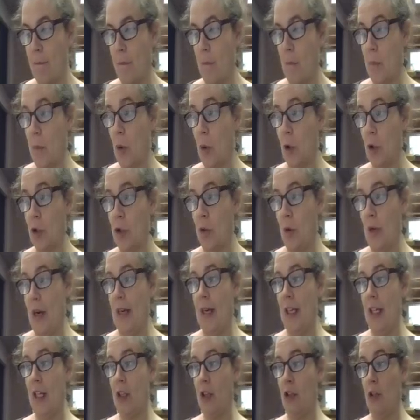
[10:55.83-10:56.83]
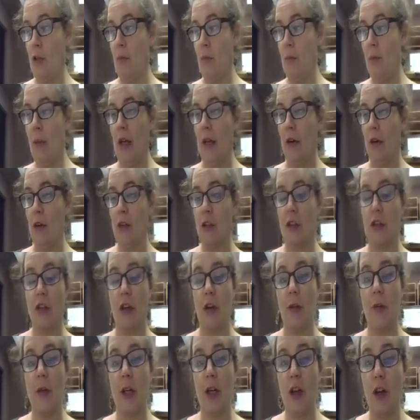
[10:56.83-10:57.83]
More training to better
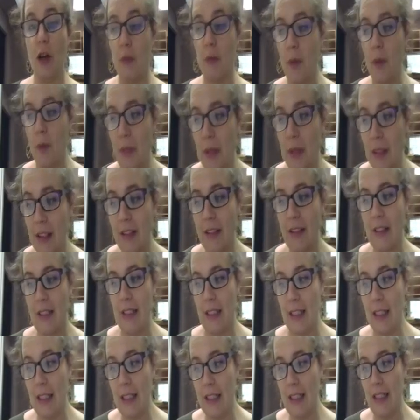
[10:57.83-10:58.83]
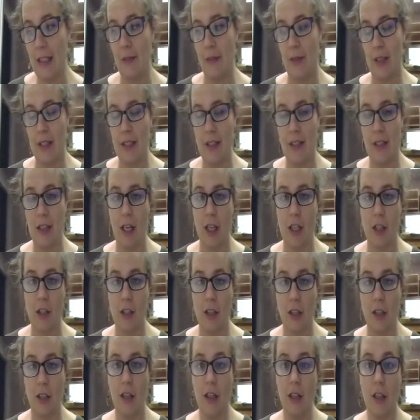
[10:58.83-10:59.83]
determine culpability in an
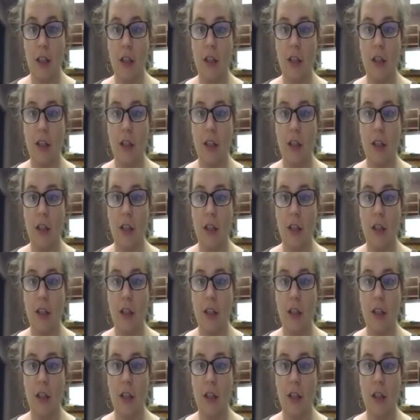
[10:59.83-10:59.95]
investigation.